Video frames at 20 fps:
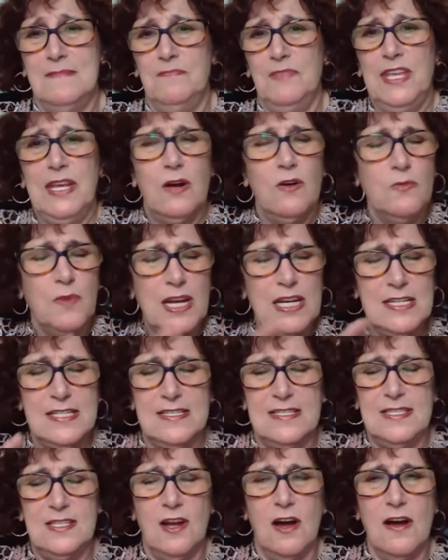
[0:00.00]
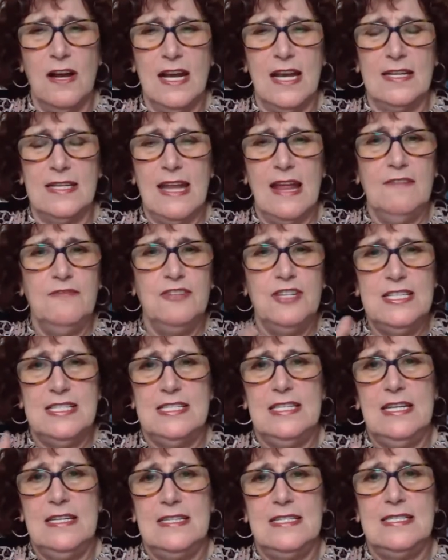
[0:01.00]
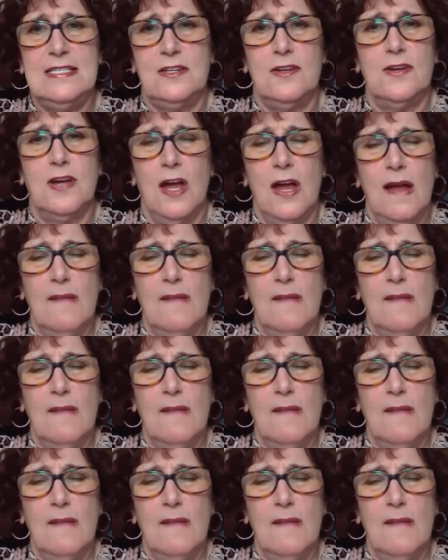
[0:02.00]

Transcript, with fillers: He already started. Ever since, uh,